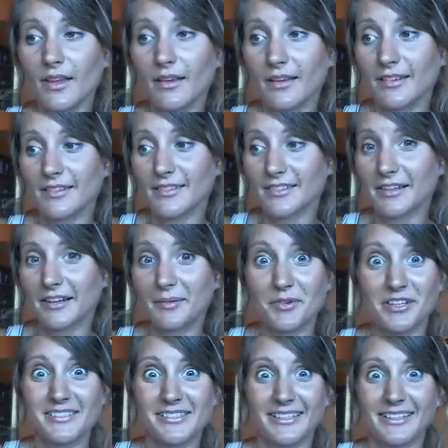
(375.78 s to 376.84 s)
And I'm
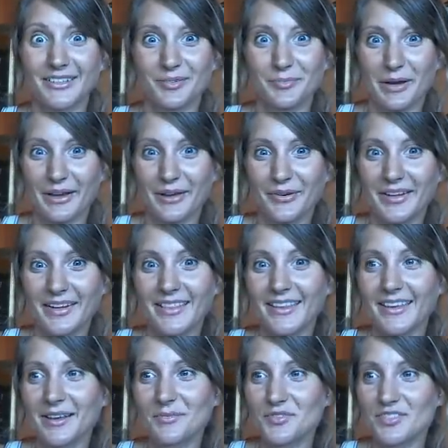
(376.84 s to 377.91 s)
not saying goodbye or
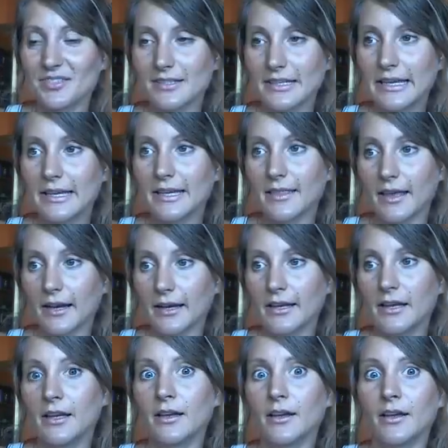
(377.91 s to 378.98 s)
anything. I'm just saying that
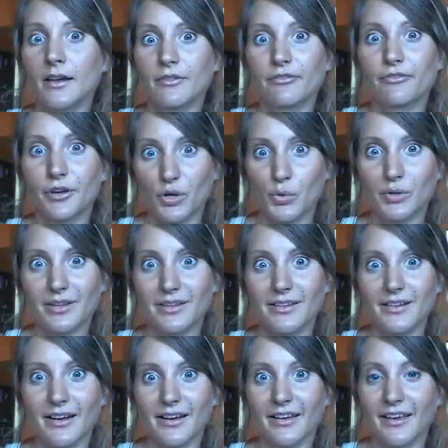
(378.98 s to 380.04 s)

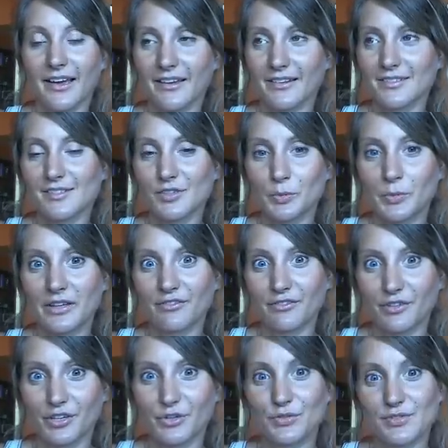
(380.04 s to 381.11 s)
frequently I added so many
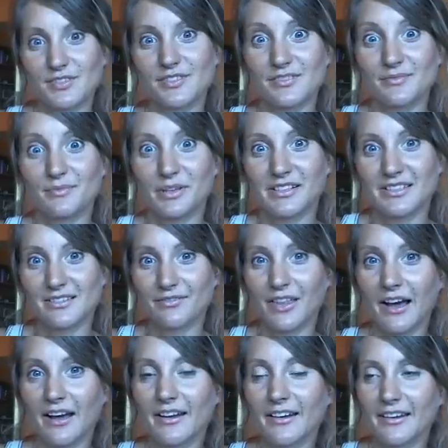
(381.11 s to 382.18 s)
videos because of
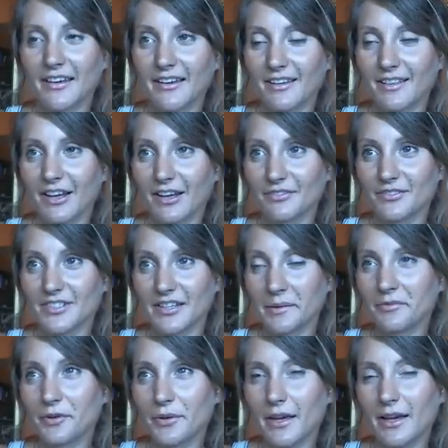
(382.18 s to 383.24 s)
that, and I had a lot of
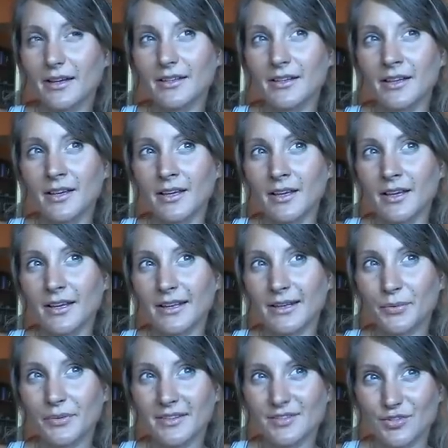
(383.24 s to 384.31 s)
time for that.
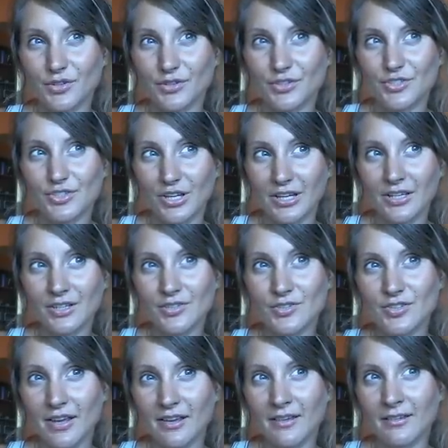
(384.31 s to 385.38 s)
Now things are going to
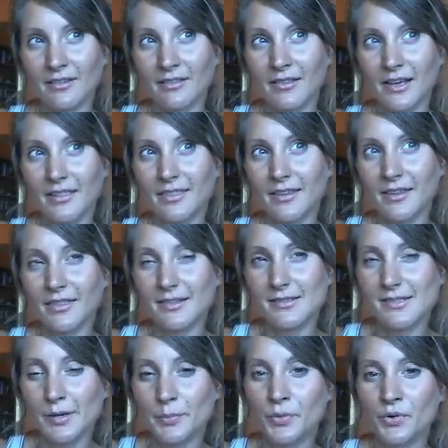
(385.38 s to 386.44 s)
change, and I think the
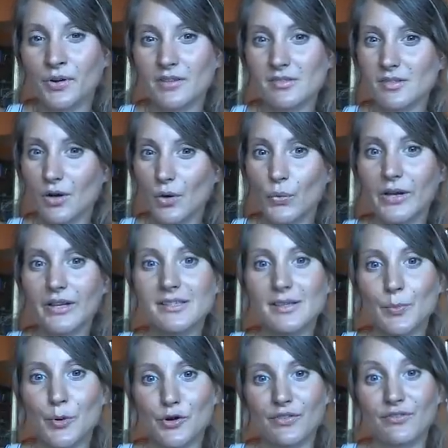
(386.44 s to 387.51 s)
summer is always a
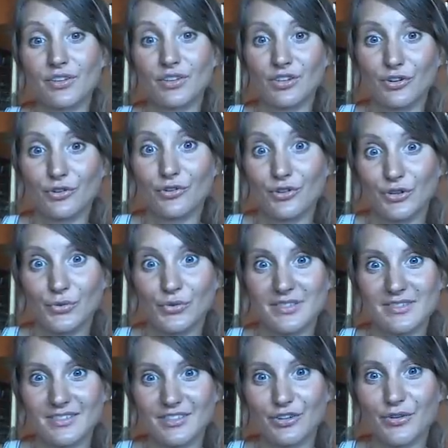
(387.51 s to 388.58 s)
part of the year, you know,
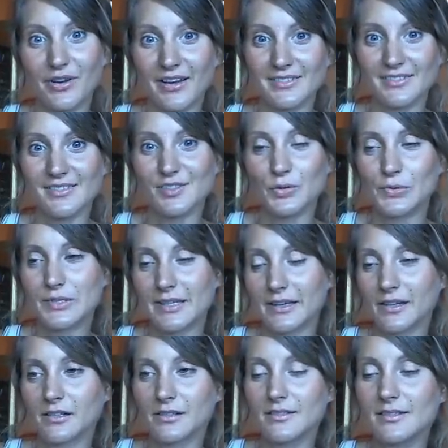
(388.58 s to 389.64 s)
because the year has its own
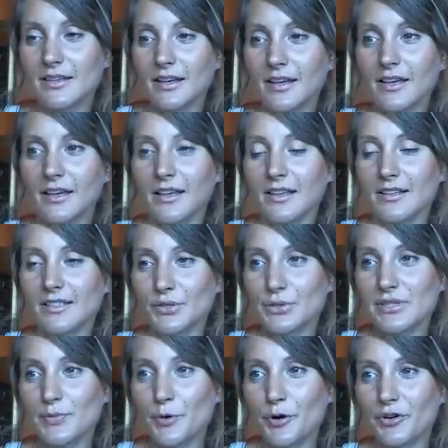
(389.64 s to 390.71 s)
cycles. It's
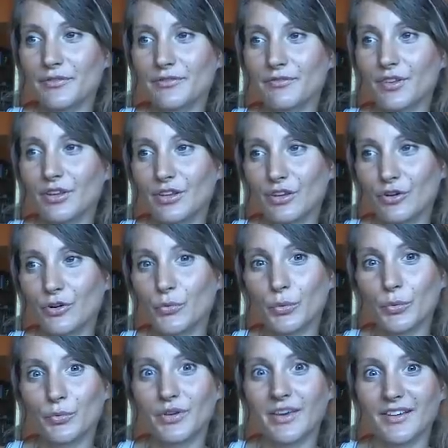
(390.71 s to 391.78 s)
always a part of the year
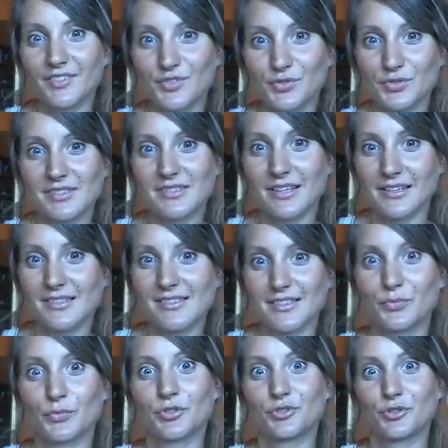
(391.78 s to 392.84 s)
when we get to assess
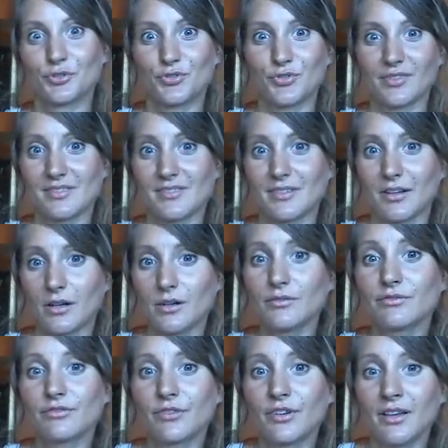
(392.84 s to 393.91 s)
and return to the
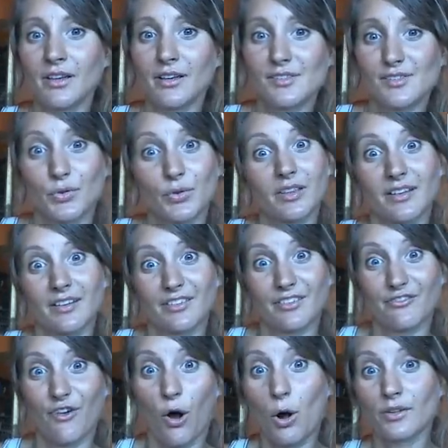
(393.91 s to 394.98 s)
self, so that in the
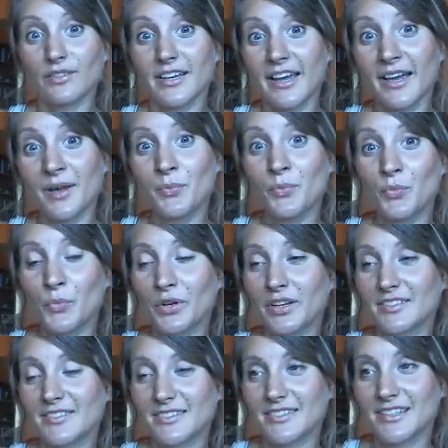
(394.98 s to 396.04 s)
fall time, when
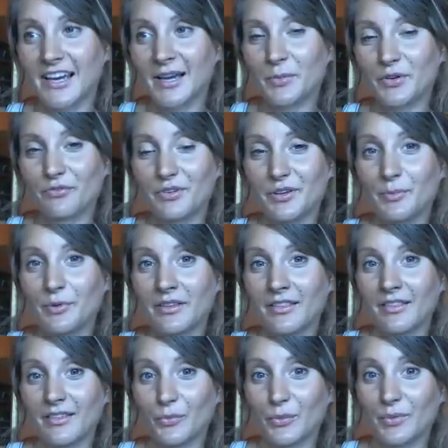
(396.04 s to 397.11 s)
it's the time of
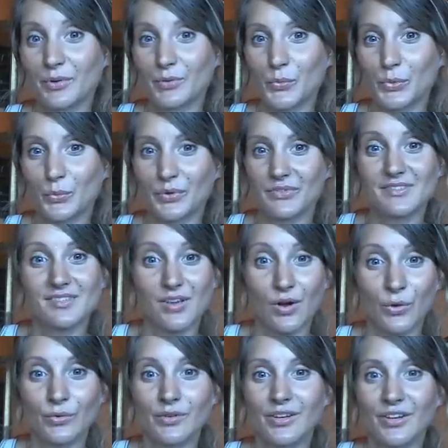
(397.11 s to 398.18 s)
reaping what we've
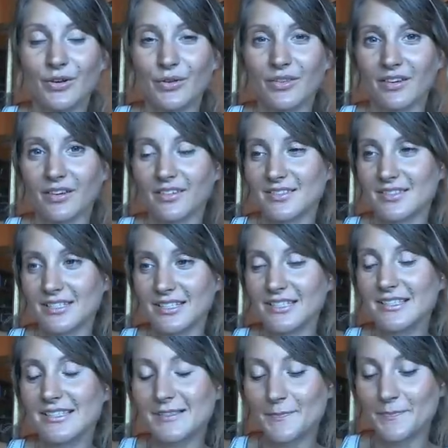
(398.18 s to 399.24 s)
sown, you know, the
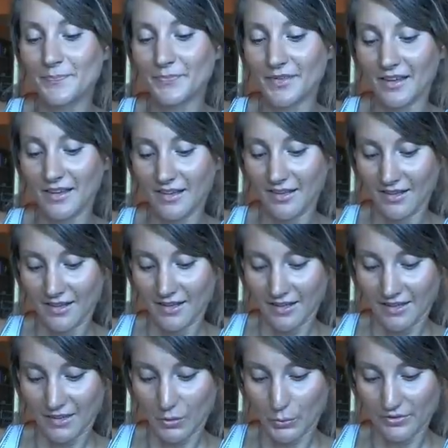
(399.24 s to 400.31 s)
seeds
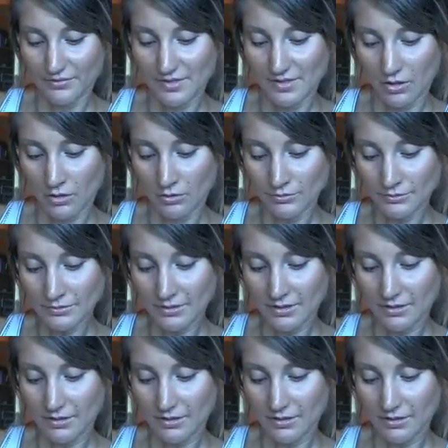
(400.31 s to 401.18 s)
that we've sown,